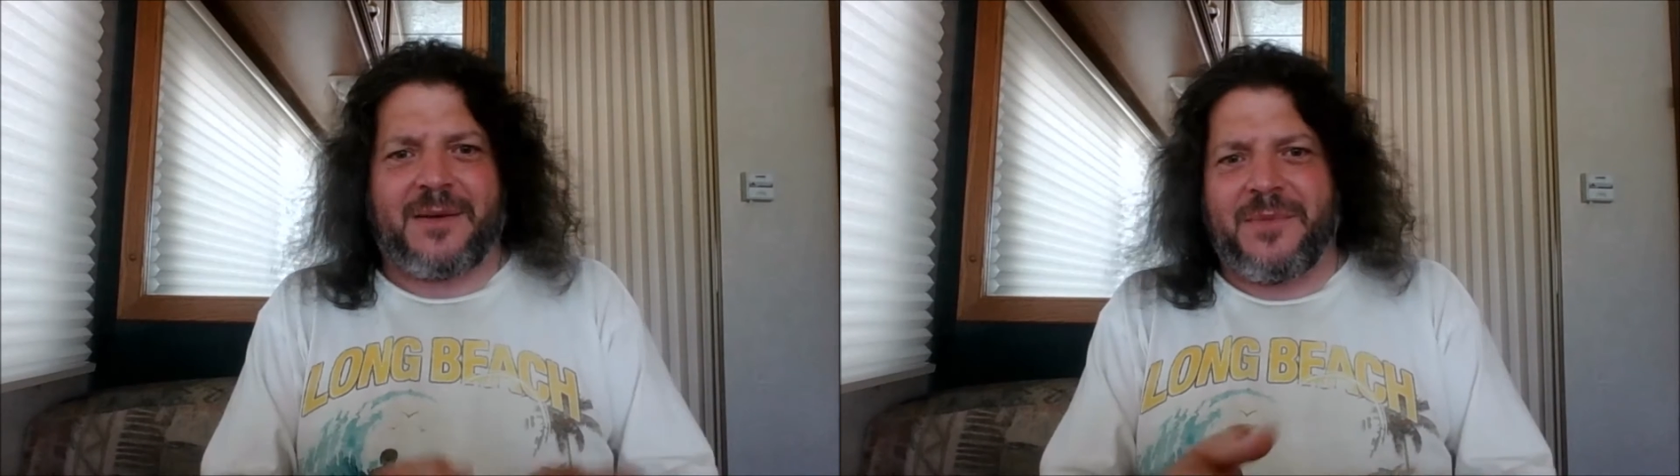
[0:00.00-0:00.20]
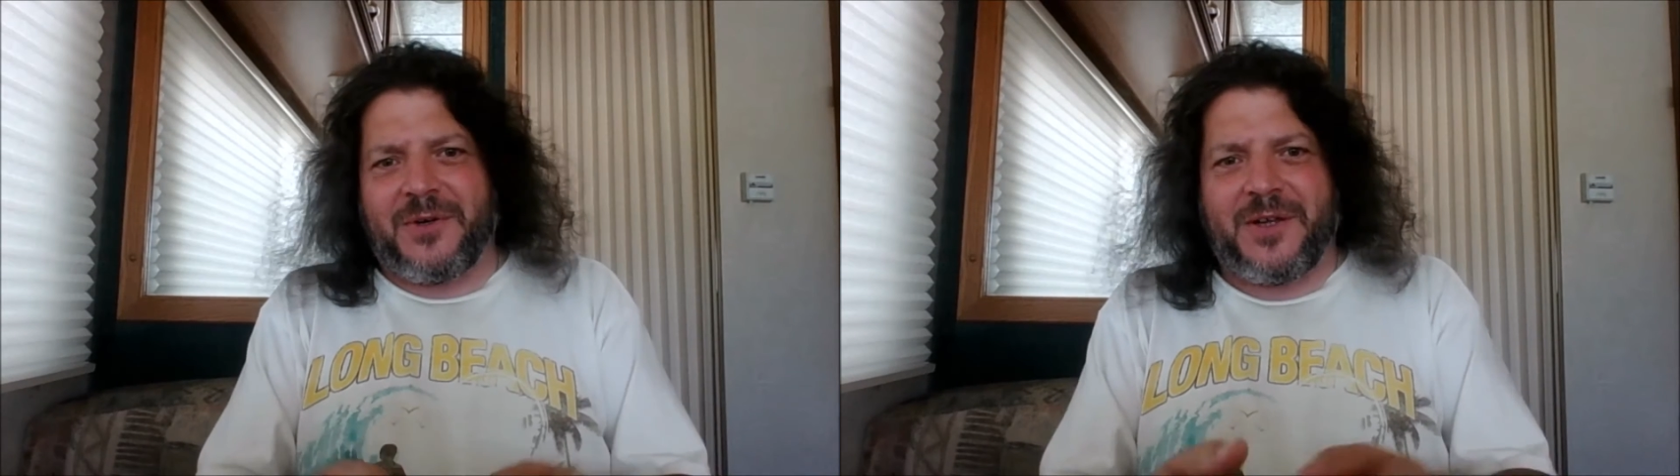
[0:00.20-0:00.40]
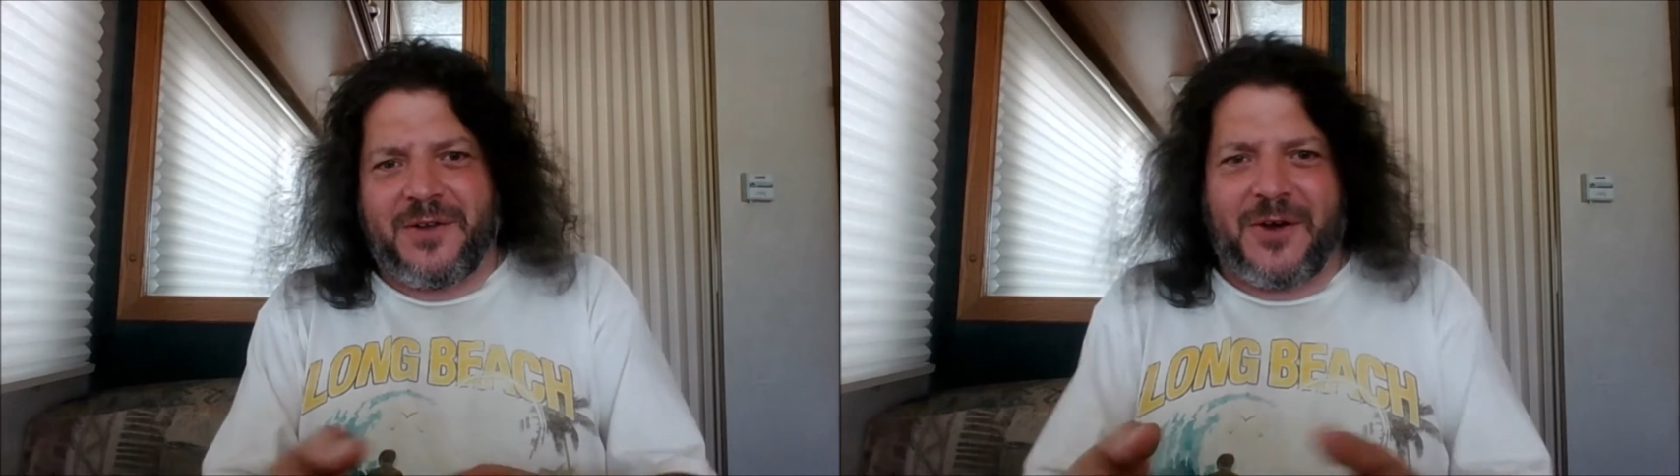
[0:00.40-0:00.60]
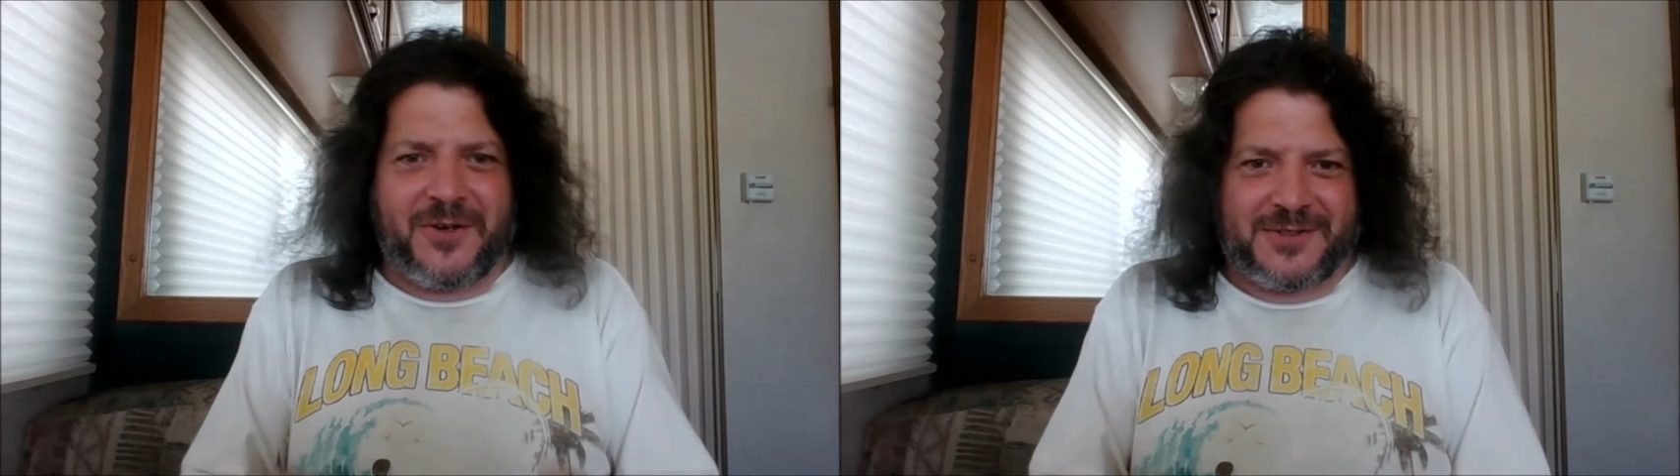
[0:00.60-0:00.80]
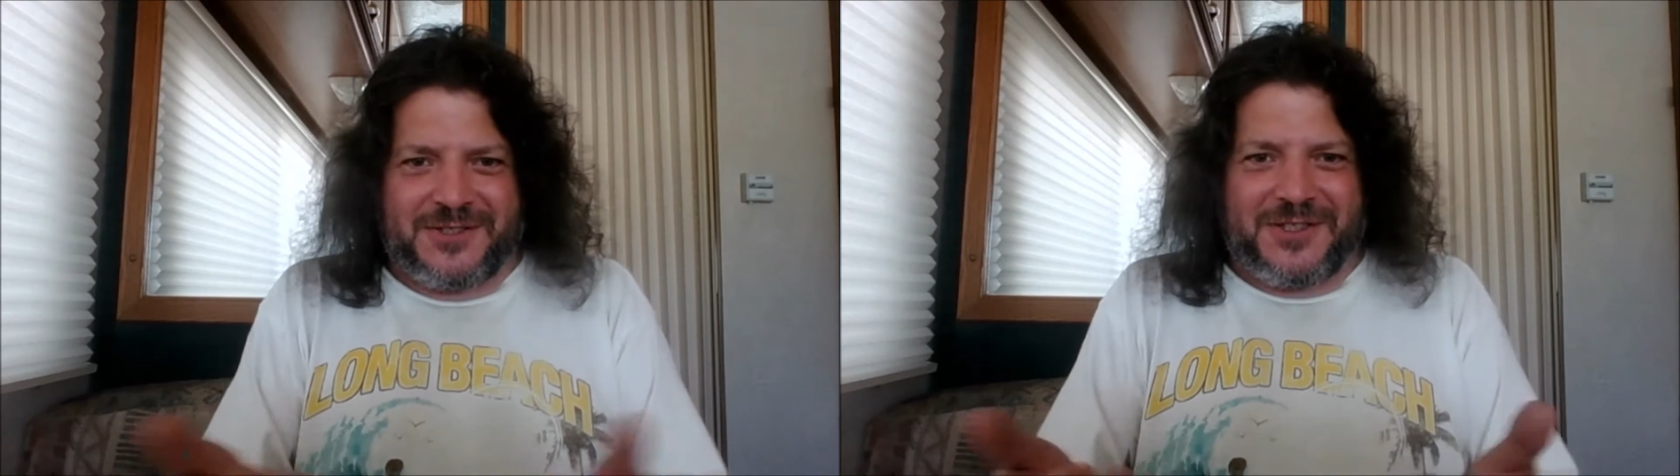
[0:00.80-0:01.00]
a million
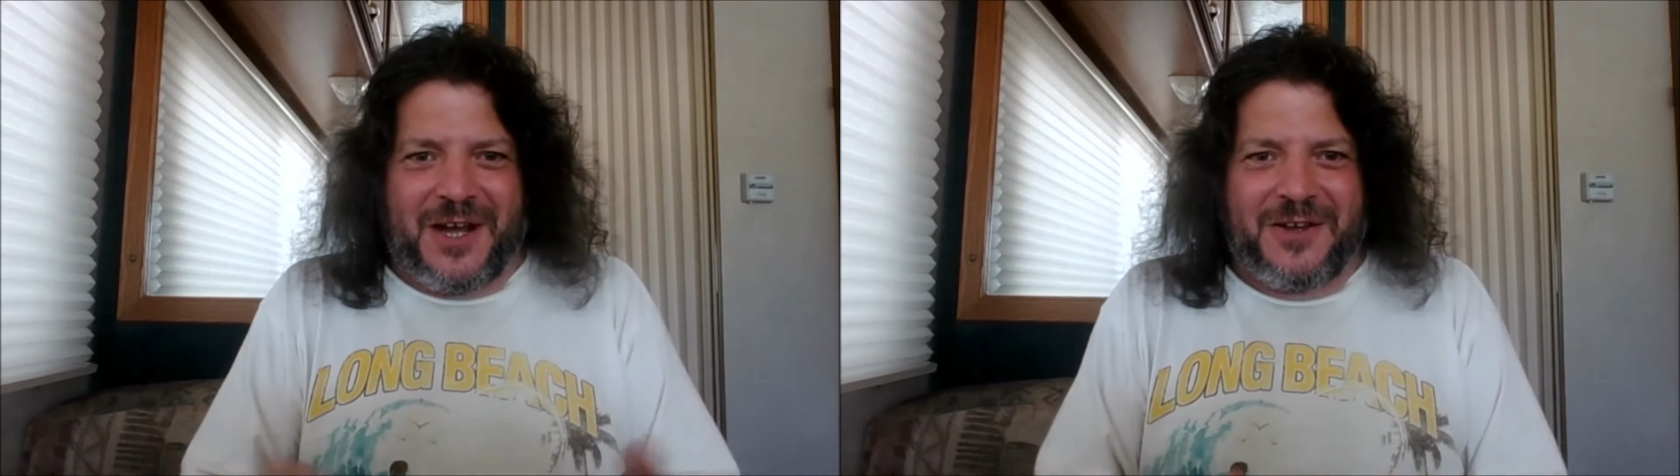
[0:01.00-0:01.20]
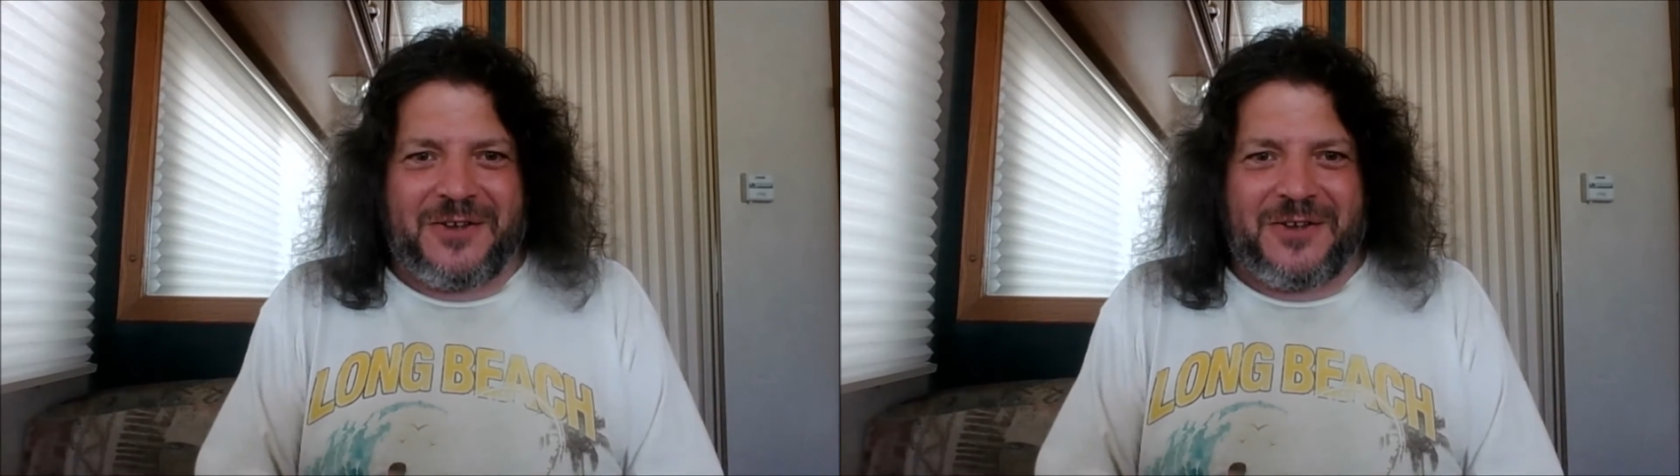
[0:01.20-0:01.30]
years because you got to